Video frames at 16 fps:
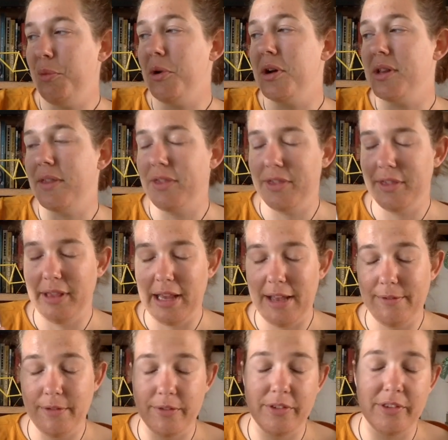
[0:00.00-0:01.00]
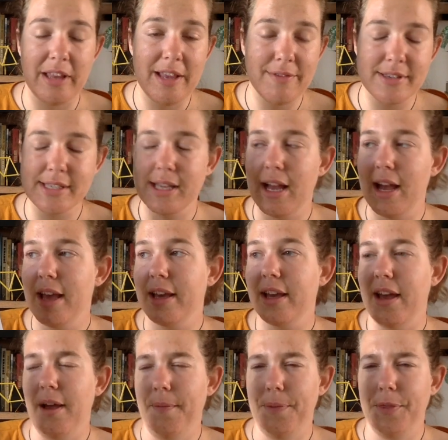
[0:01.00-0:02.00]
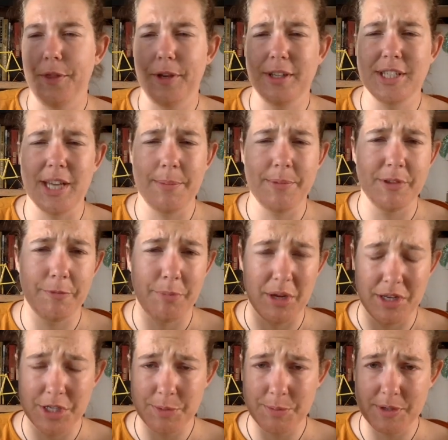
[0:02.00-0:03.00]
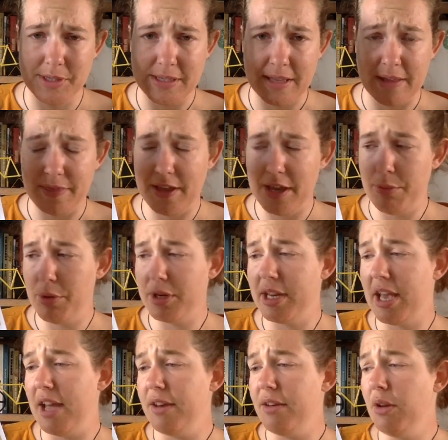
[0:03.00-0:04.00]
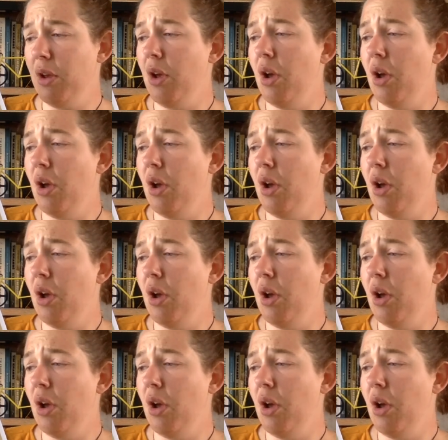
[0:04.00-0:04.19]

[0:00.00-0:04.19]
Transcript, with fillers: what life of slave is like and the types of punishments that they would get.